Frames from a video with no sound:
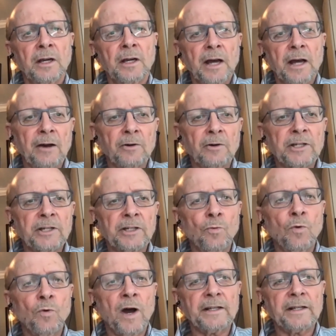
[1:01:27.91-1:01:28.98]
How can a
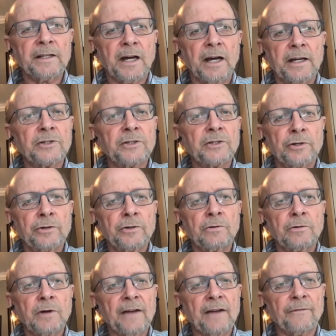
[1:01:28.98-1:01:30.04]
white guy
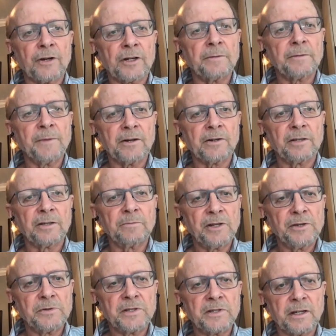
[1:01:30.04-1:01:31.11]
do African American
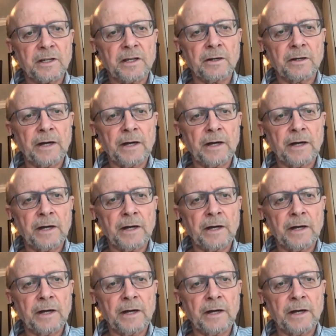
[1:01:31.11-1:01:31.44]
music?